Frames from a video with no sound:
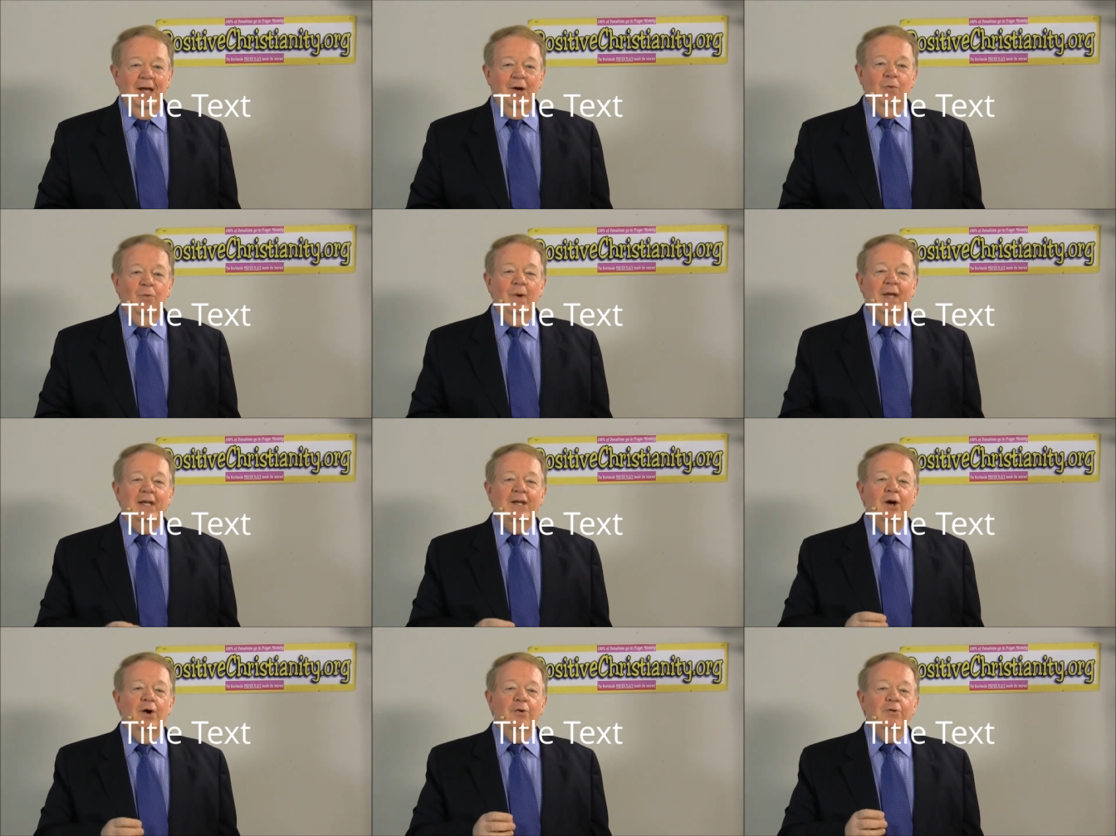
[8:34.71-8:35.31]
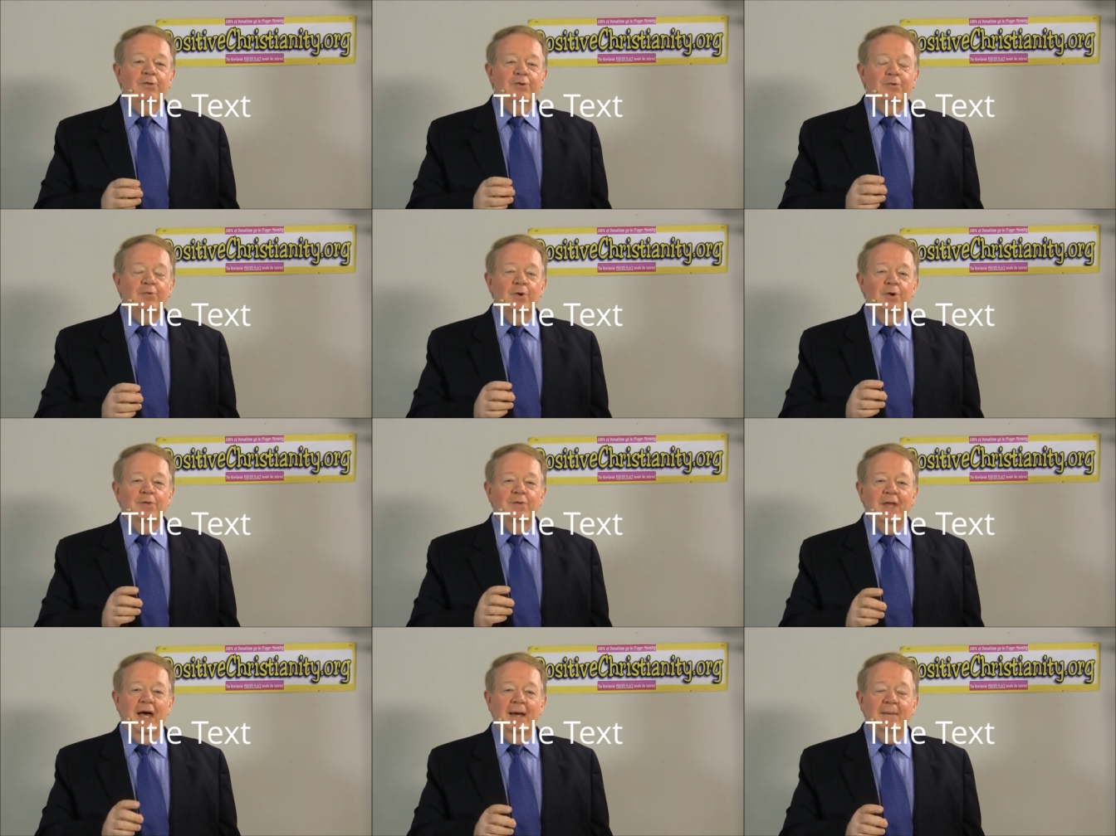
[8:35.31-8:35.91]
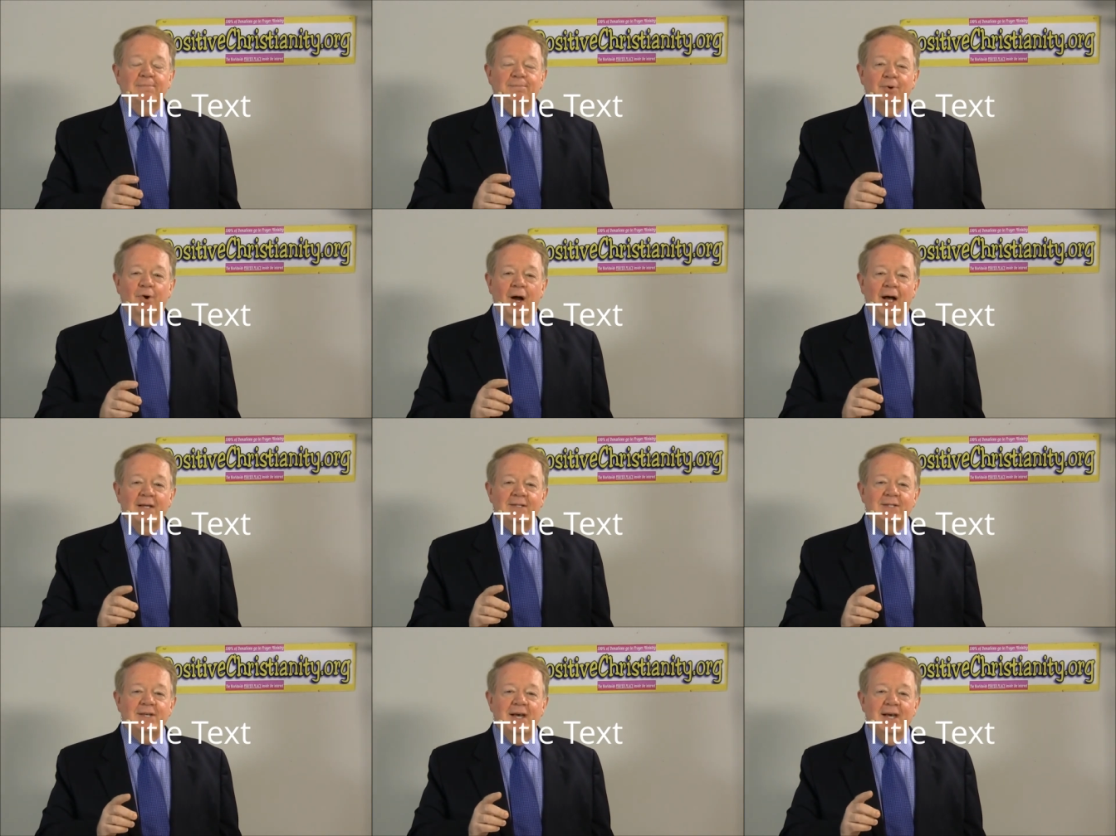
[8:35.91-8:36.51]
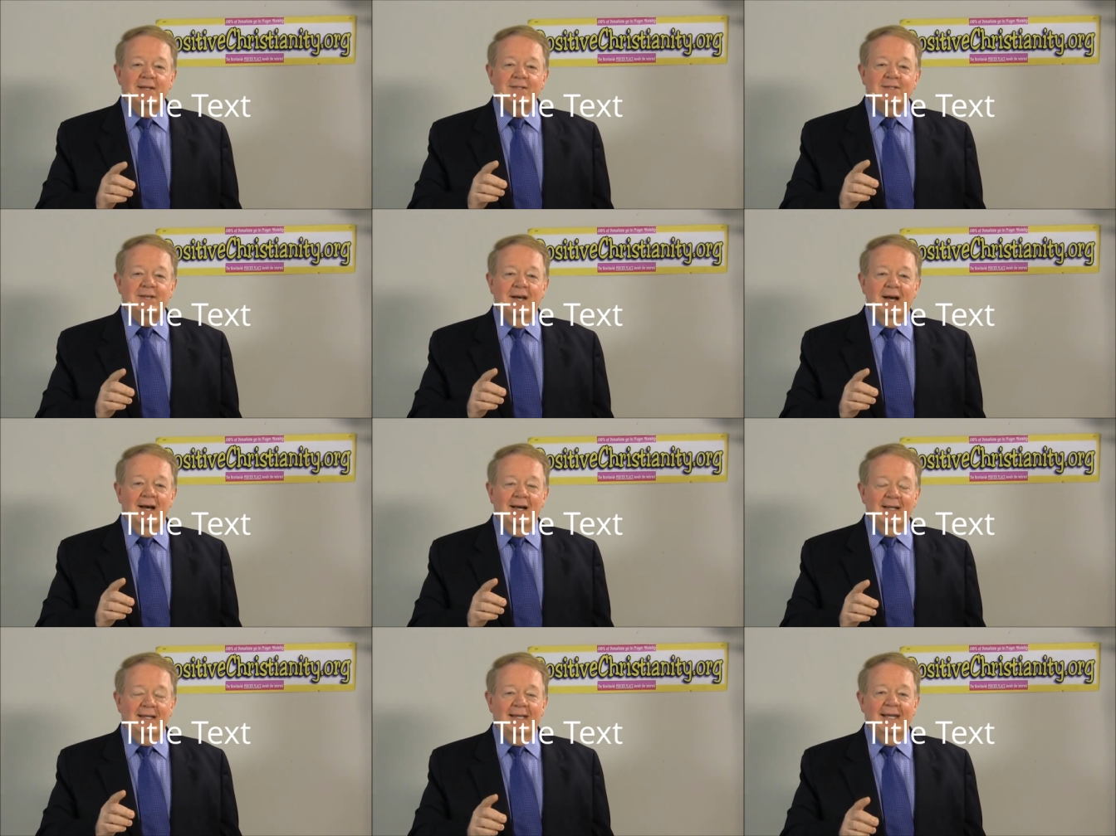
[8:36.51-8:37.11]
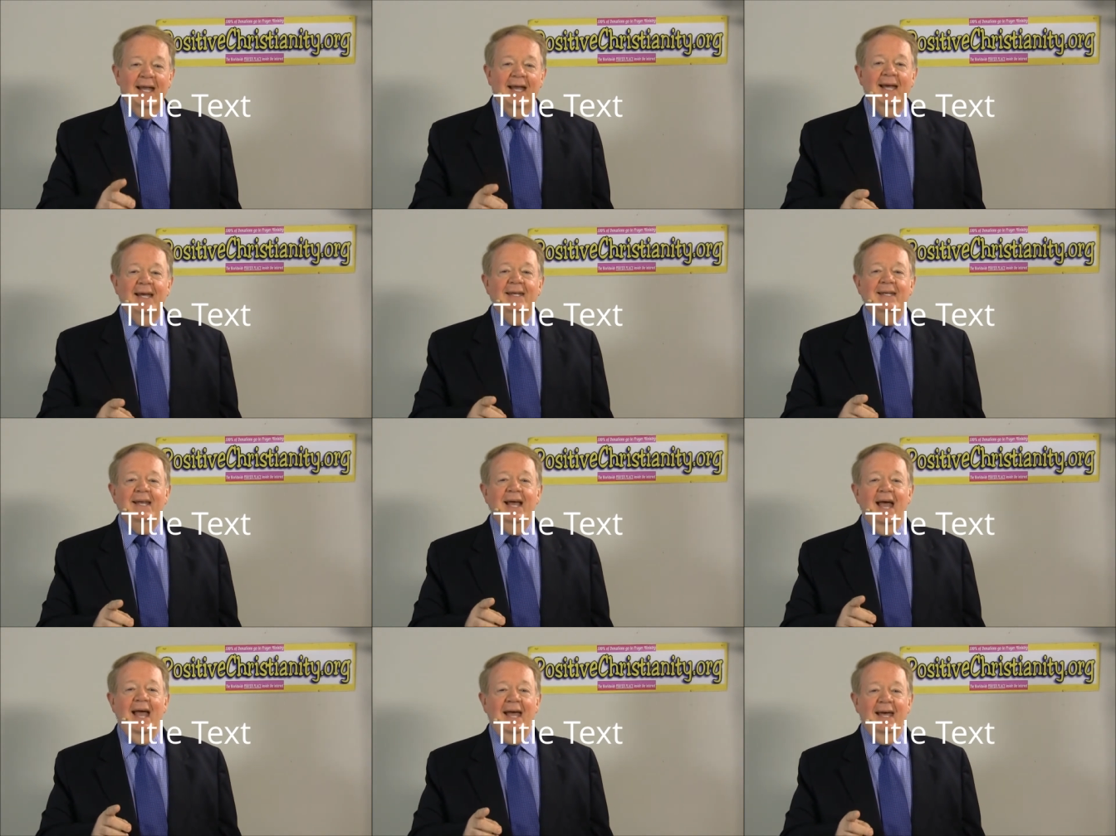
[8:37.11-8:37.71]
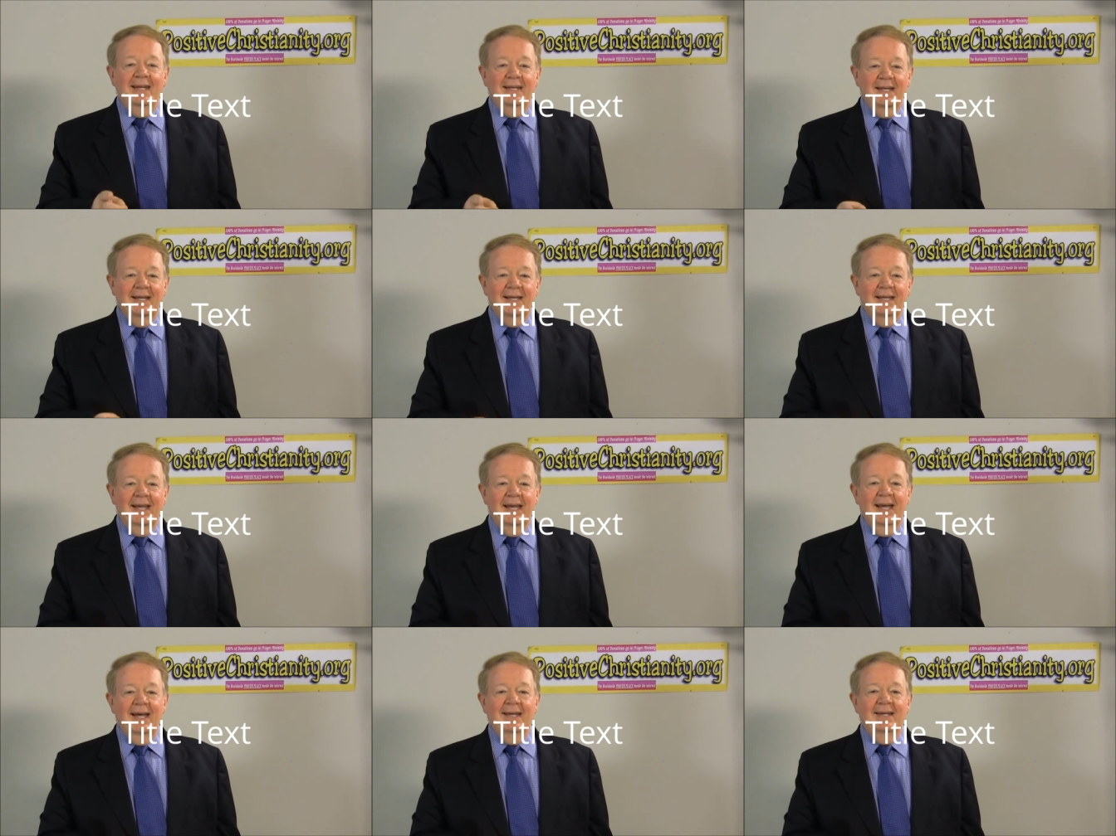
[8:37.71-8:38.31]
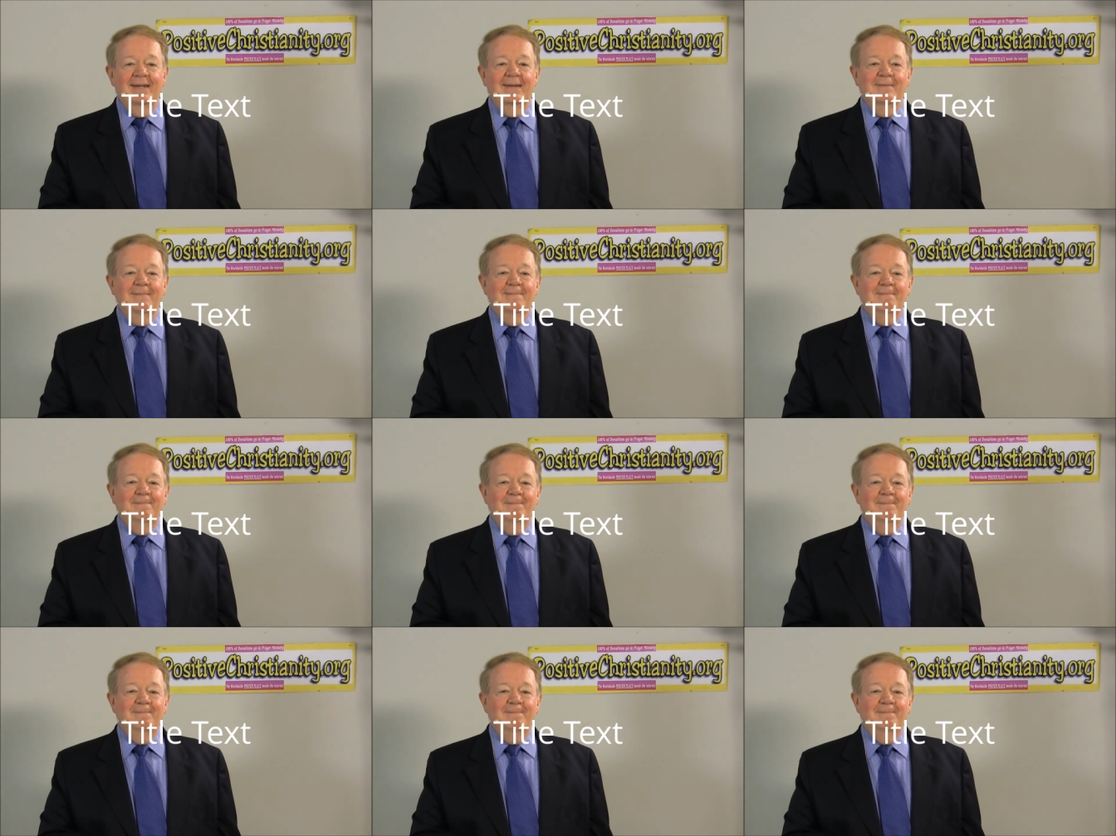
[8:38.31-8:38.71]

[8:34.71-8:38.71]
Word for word: We go through that process again and again.